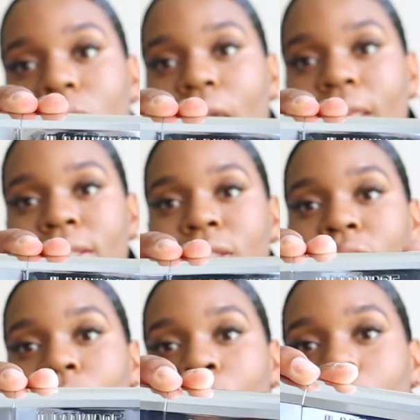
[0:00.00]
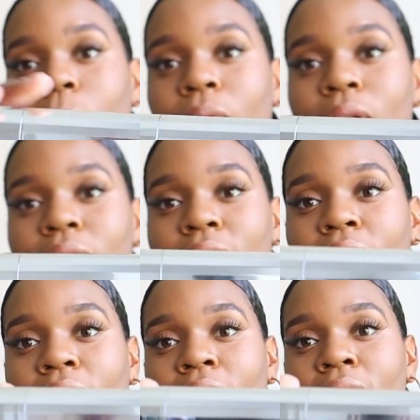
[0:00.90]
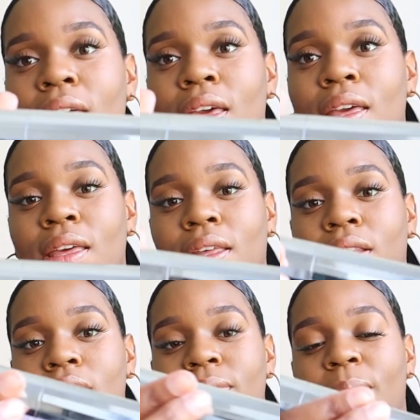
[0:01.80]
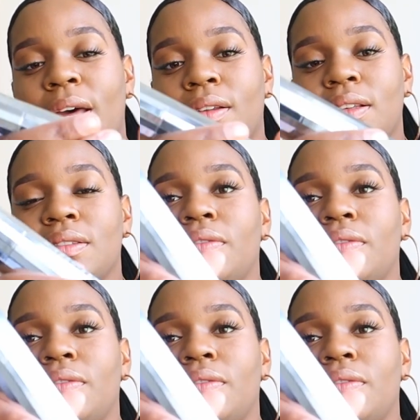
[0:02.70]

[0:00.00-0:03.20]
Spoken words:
It's so pretty. This bottle is